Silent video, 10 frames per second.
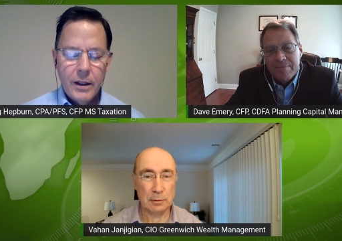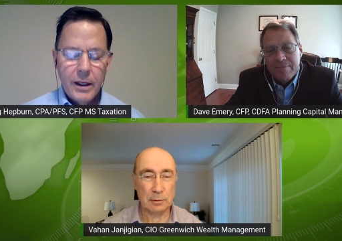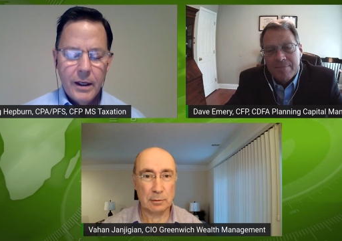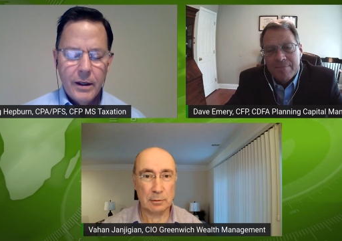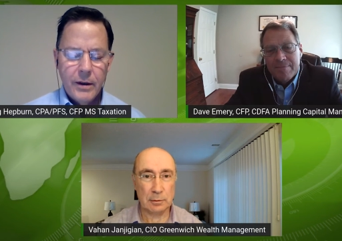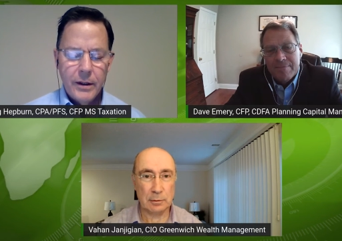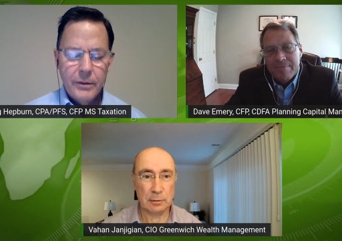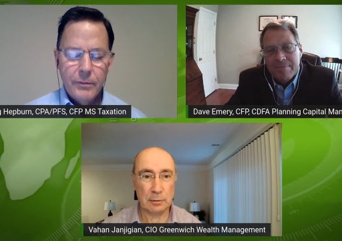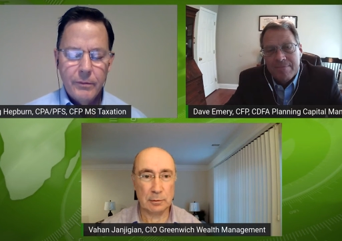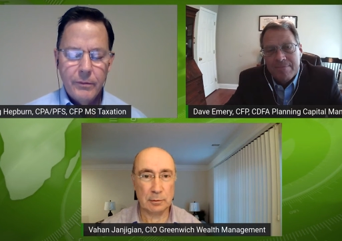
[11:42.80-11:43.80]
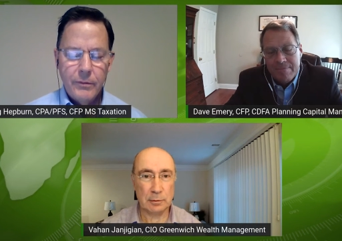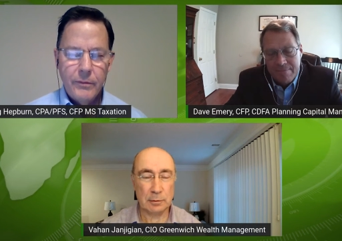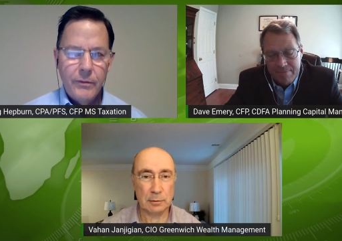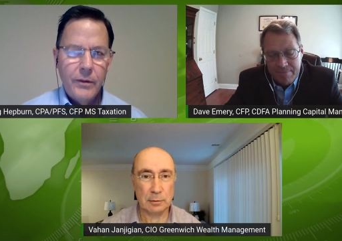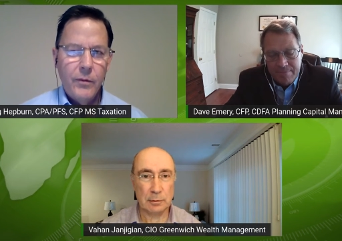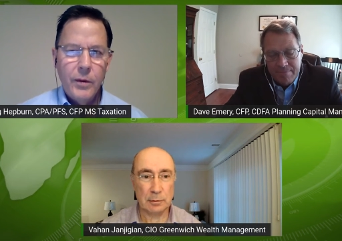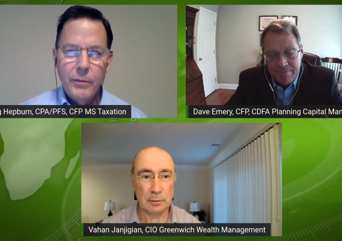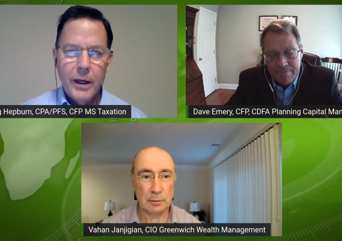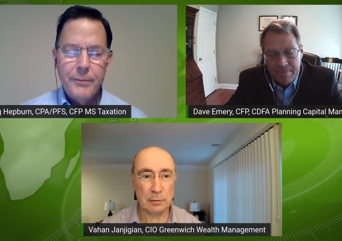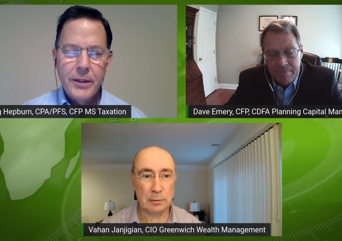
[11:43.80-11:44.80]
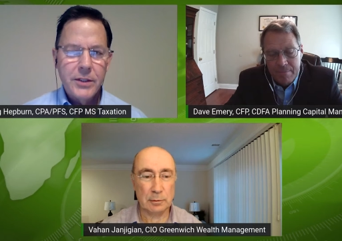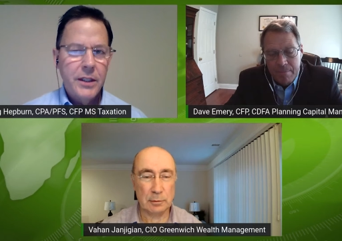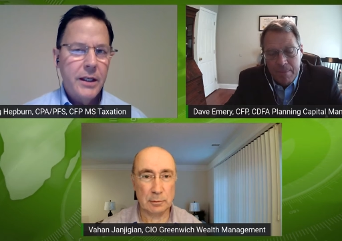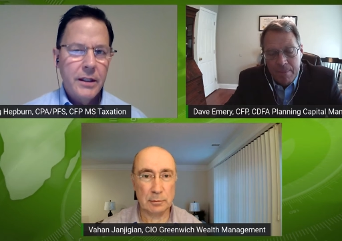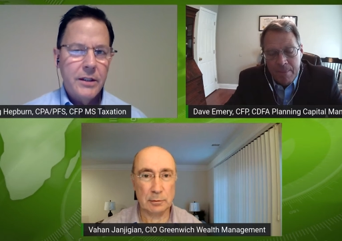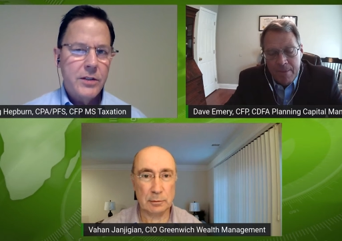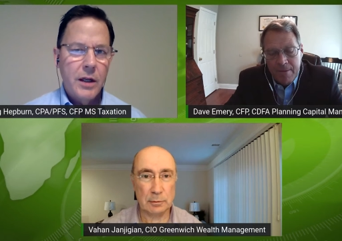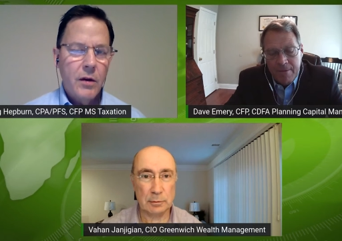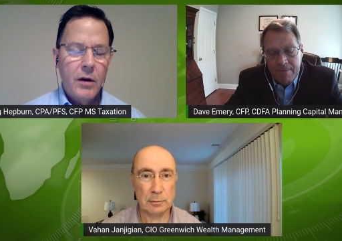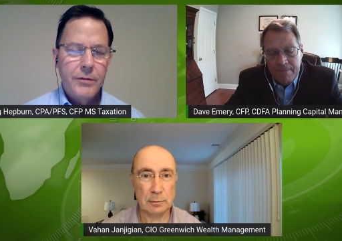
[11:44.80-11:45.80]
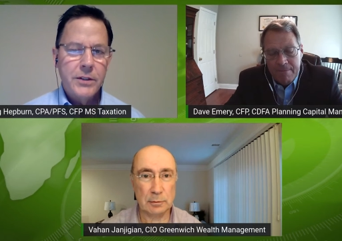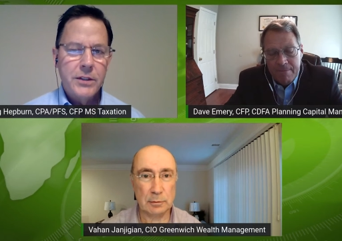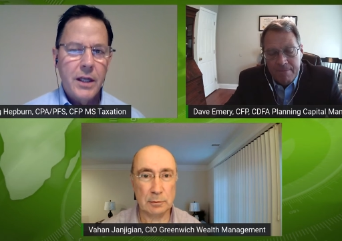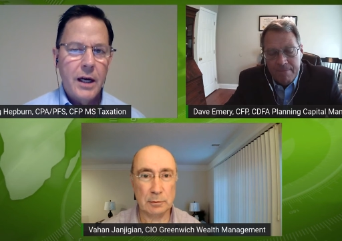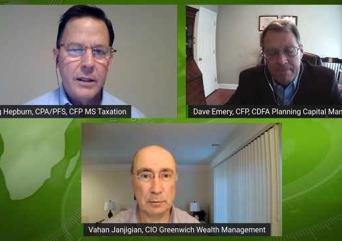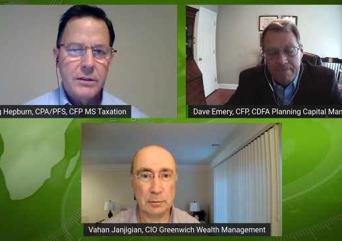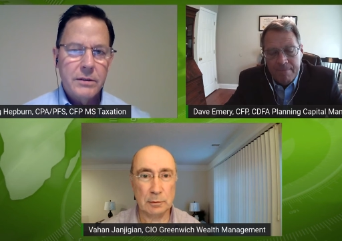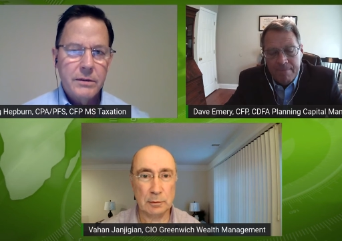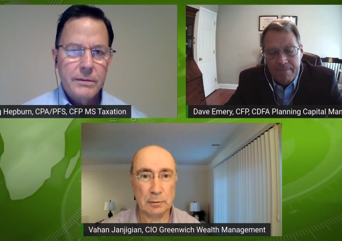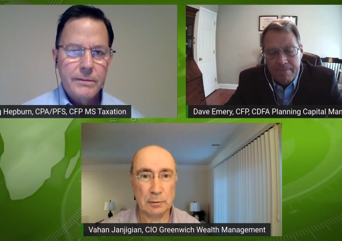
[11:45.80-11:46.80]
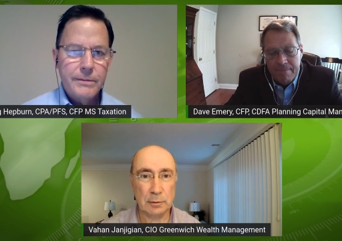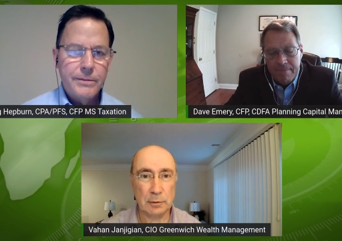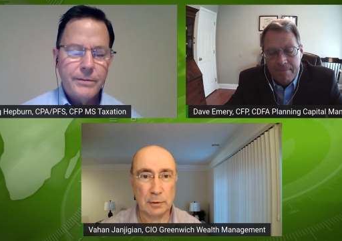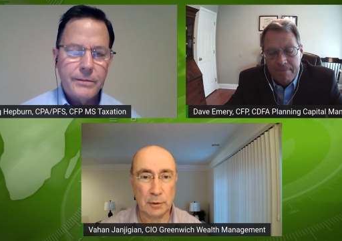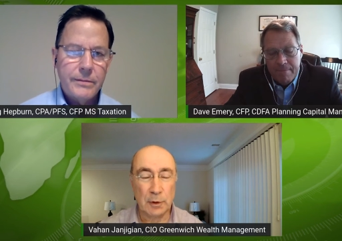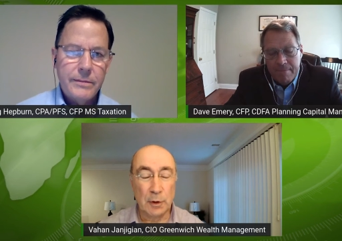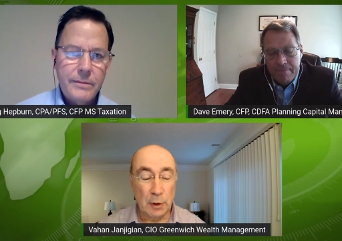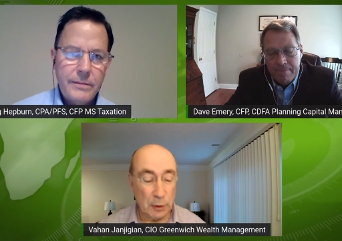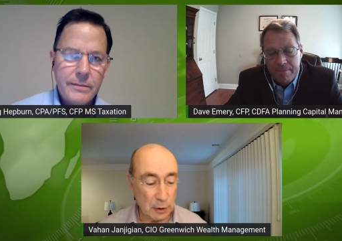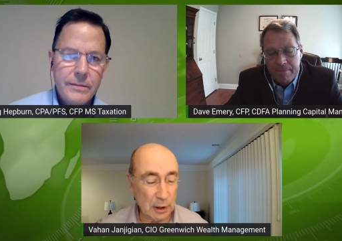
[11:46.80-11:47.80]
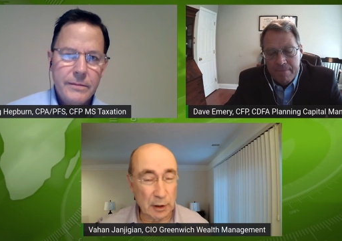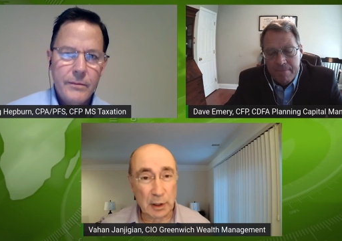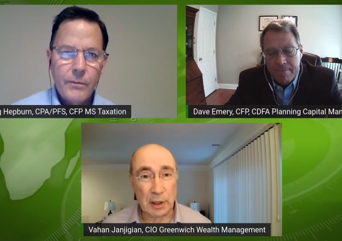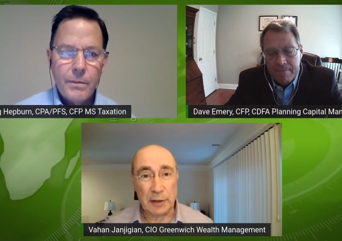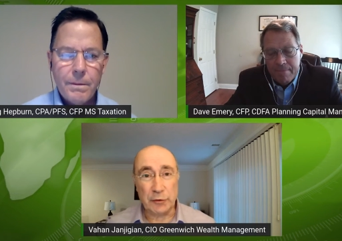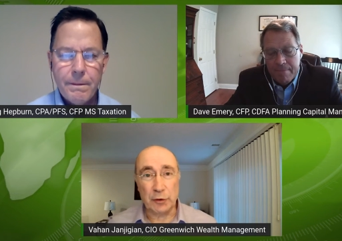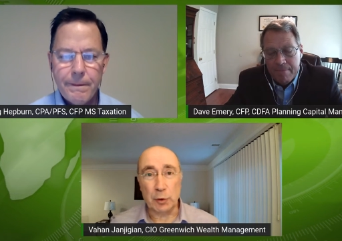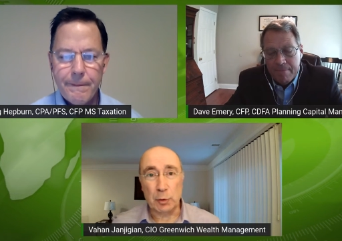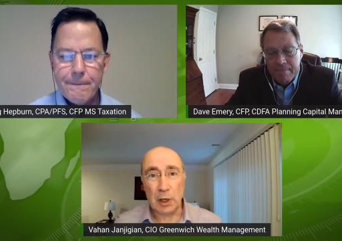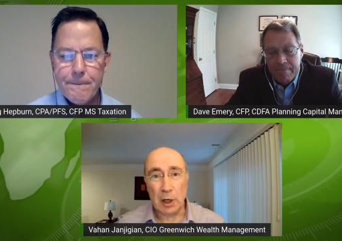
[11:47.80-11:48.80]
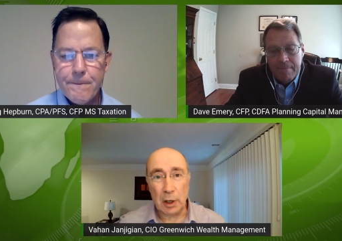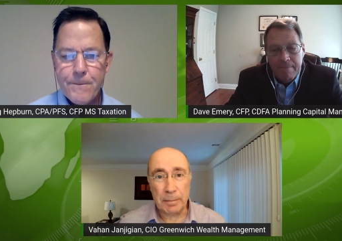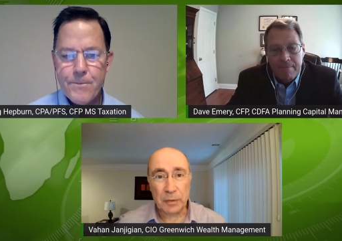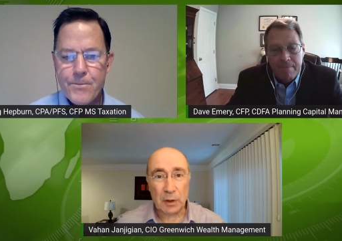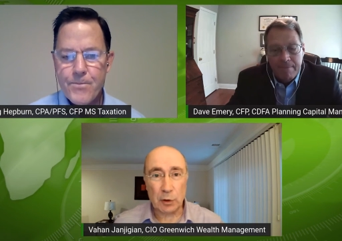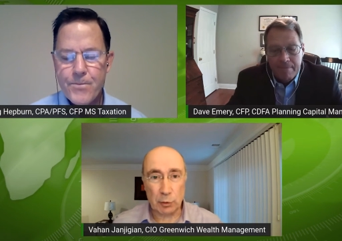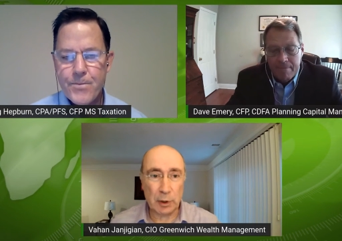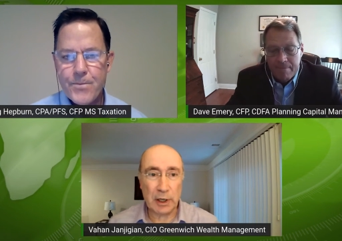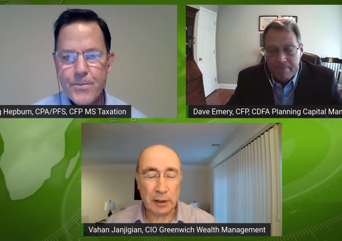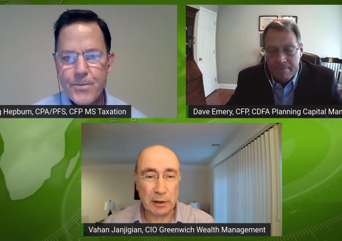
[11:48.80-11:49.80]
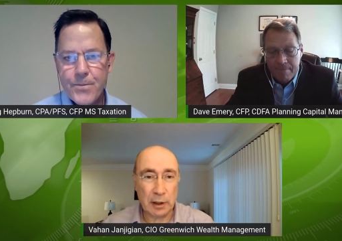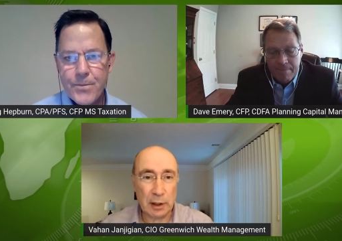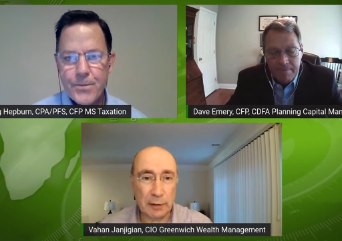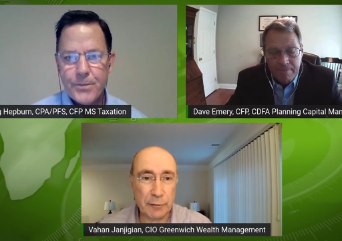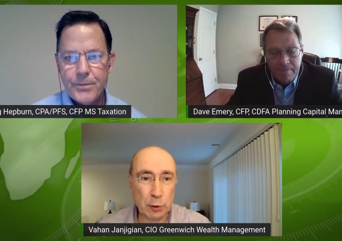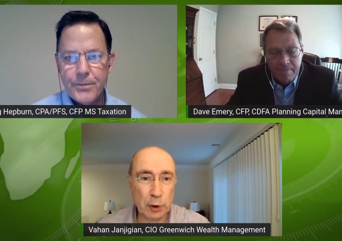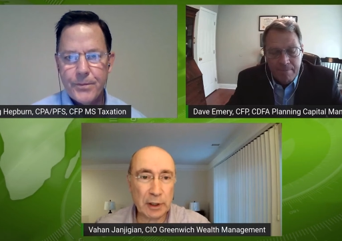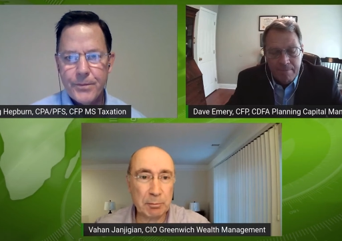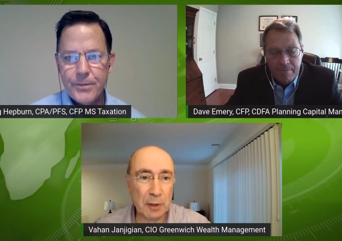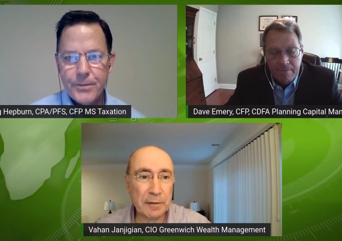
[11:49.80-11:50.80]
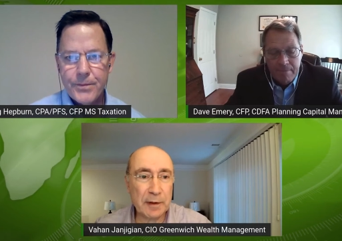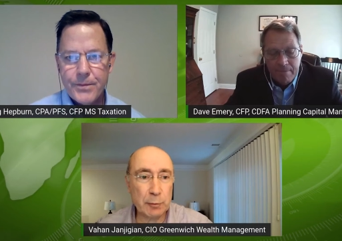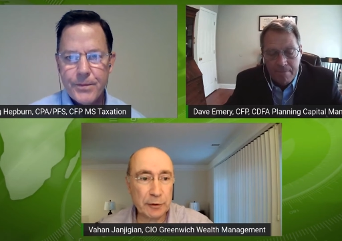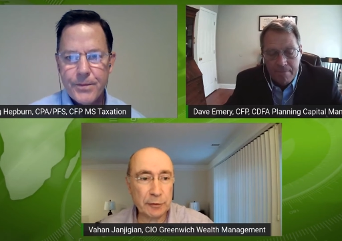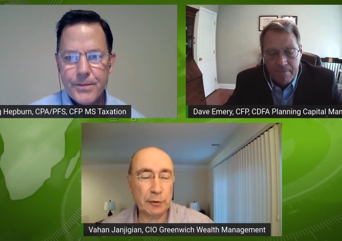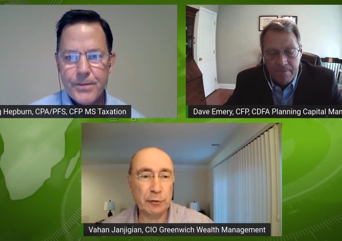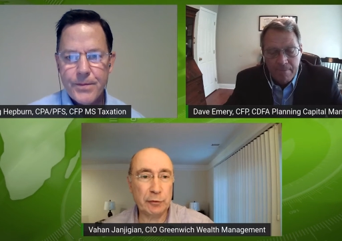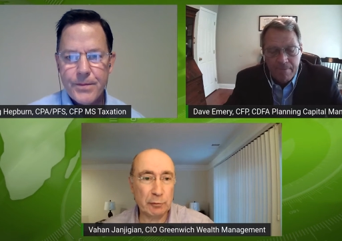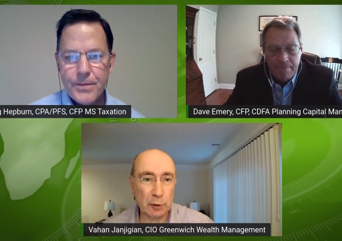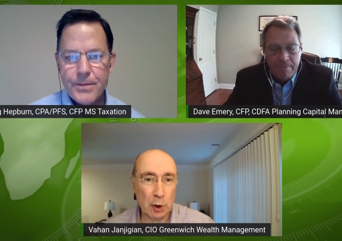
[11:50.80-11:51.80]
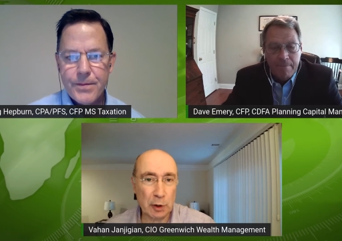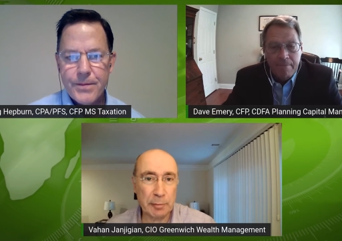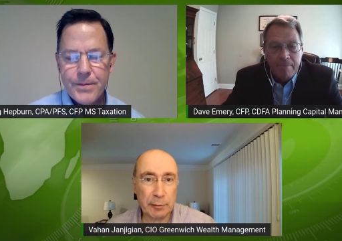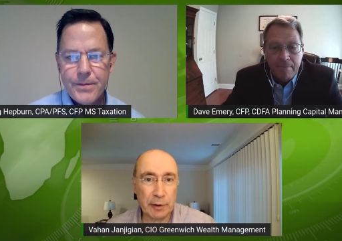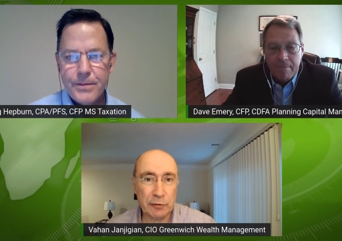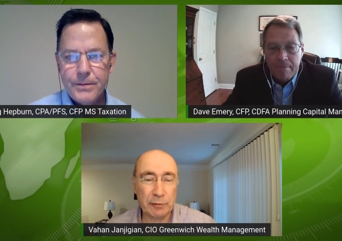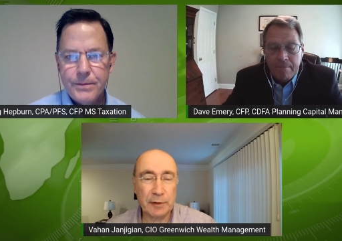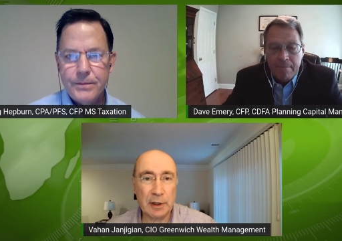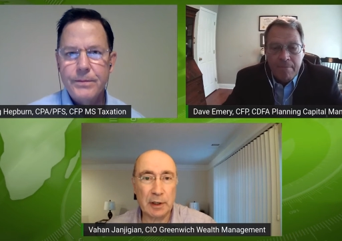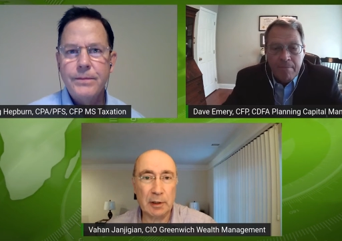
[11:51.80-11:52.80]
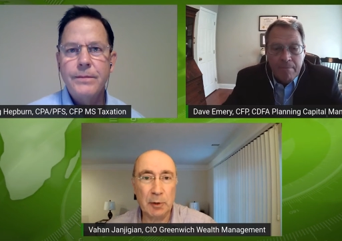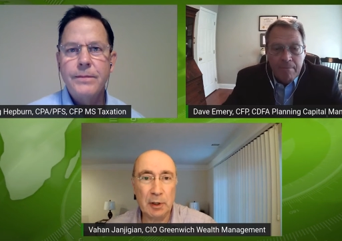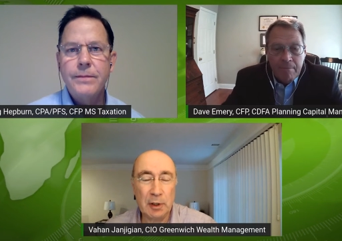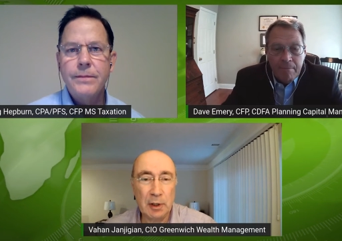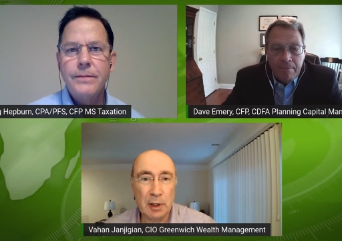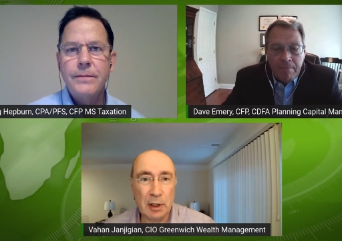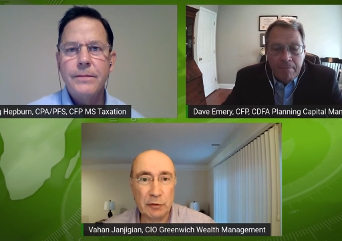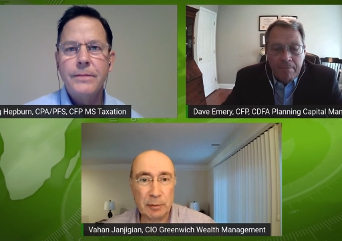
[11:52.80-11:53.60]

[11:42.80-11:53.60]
Speaker 1: uh, we might be seeing this sell off in stocks?
Speaker 2: Yeah, yeah, I do. Um, you're right. Uh, if you look at monthly returns over long periods of time, uh,